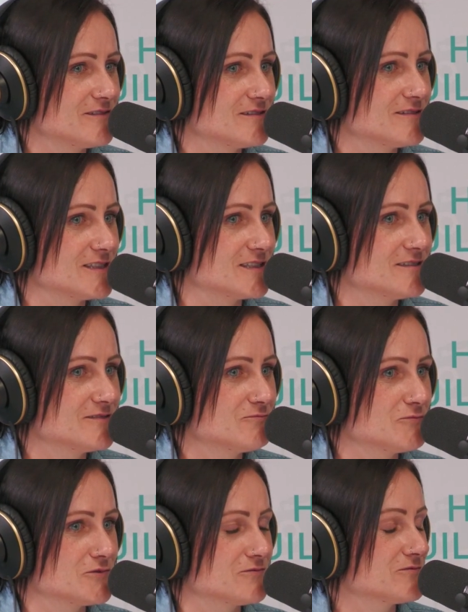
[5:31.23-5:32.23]
that
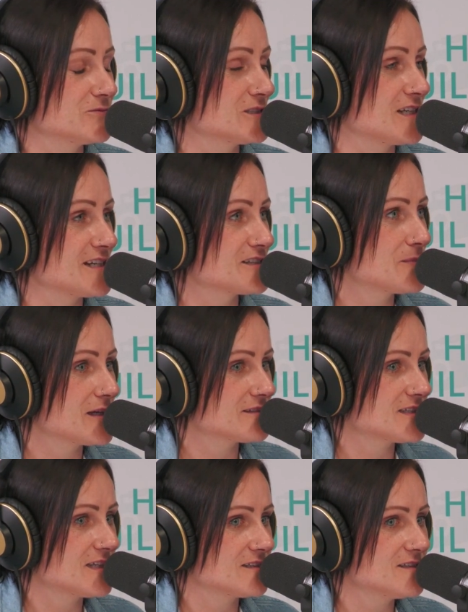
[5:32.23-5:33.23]
was
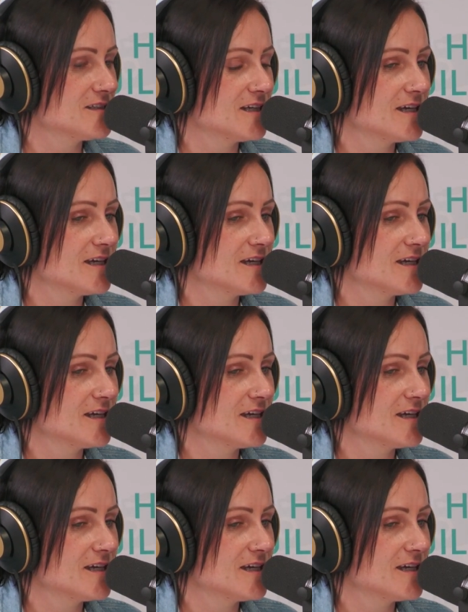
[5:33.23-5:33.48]
unexpected.